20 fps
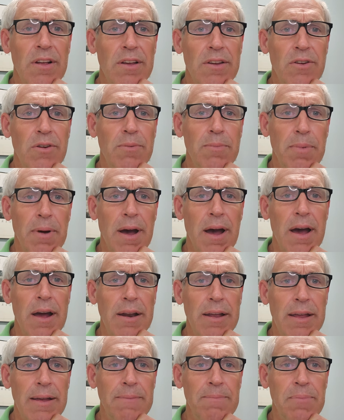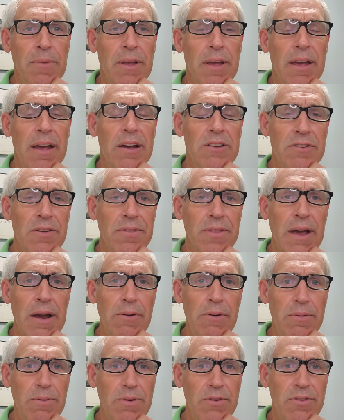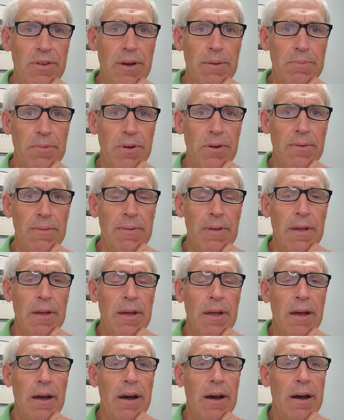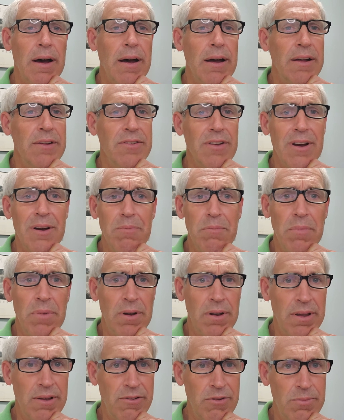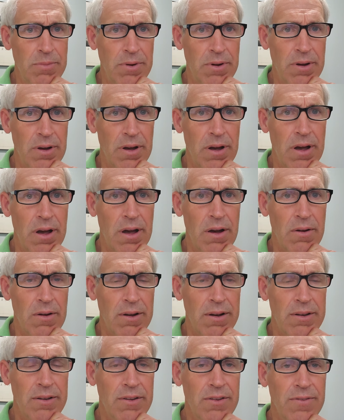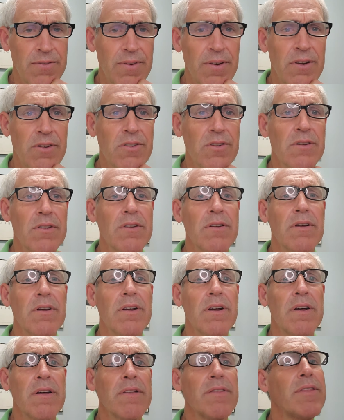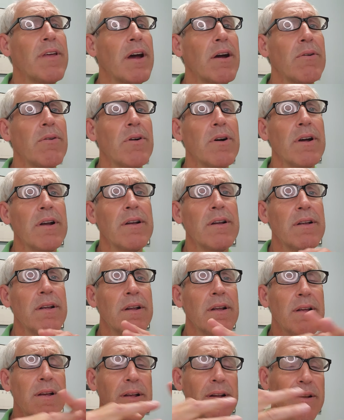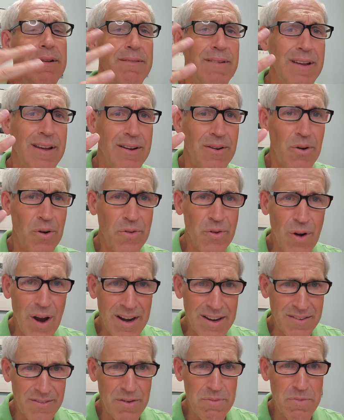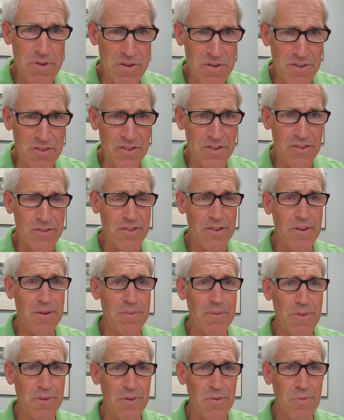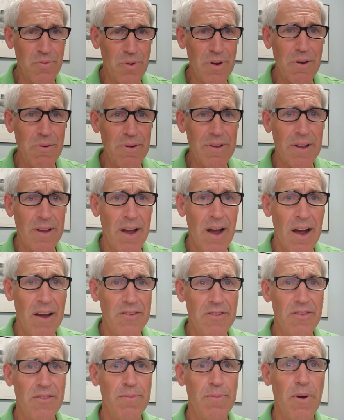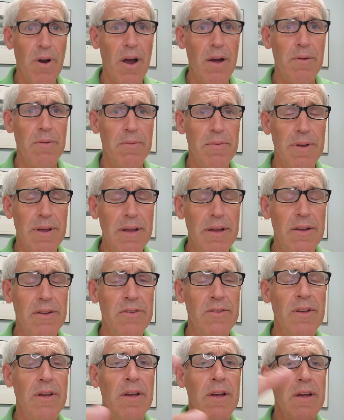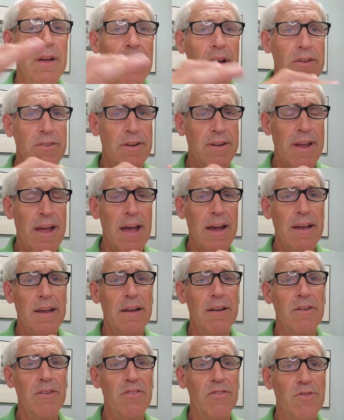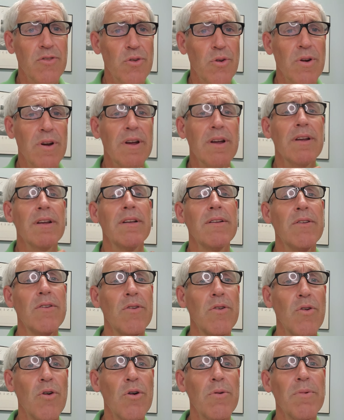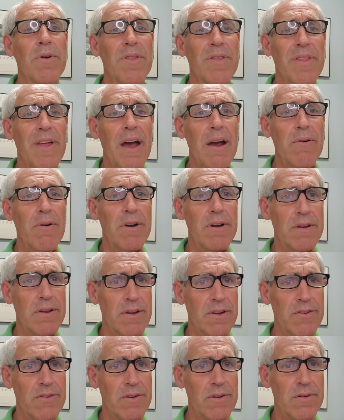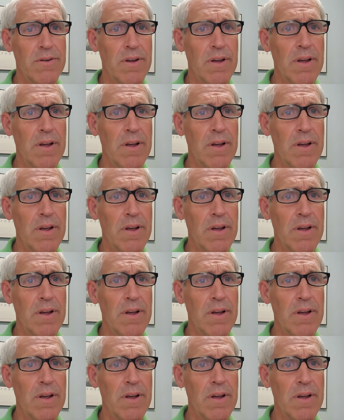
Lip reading: in your body, has a thyroid receptor. It's unbelievable how a dysfunctional thyroid and overactive immune system was really what the cause of this problem is attacking and destroying normal thyroid tissue.